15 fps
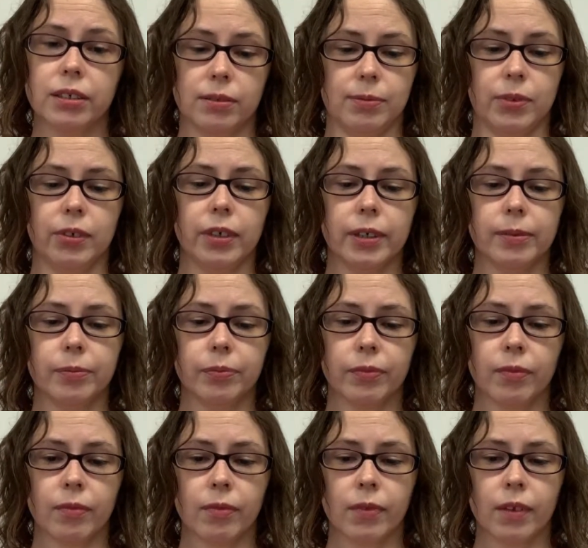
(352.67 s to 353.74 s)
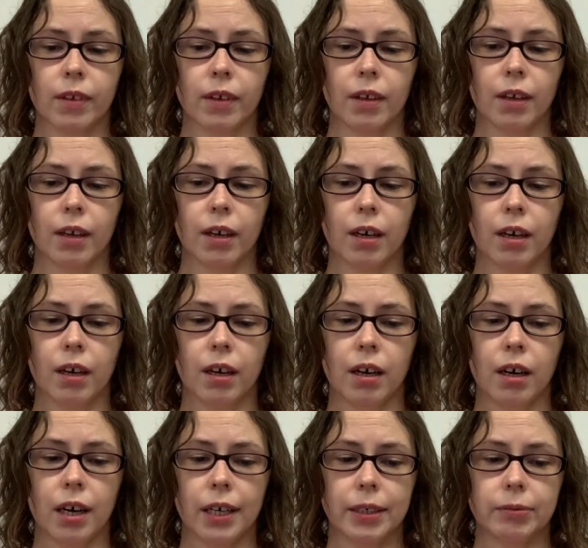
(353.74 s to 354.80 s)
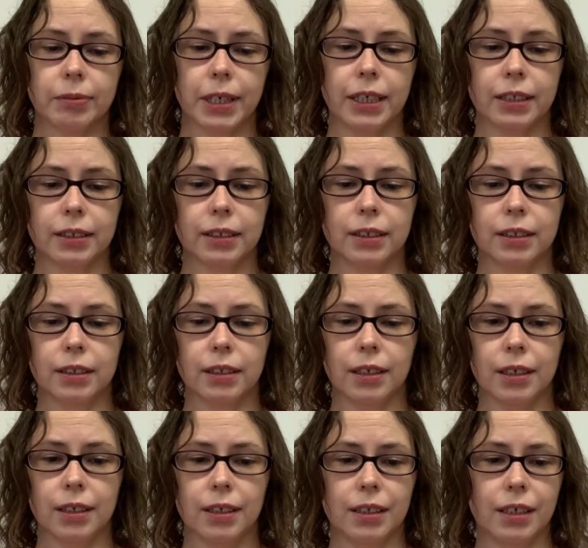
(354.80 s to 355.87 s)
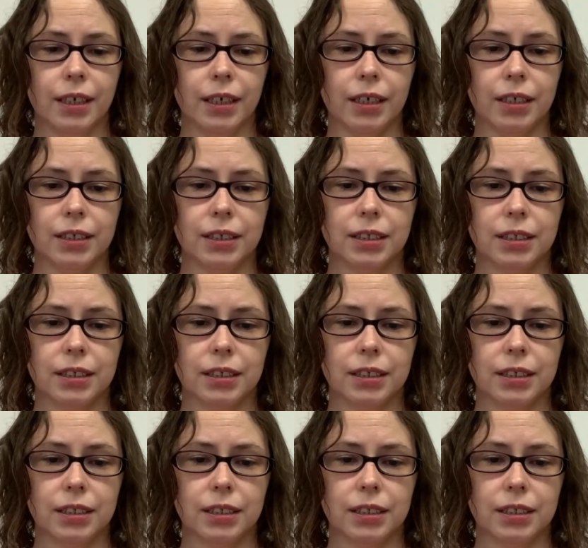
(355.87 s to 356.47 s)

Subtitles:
No More, I read that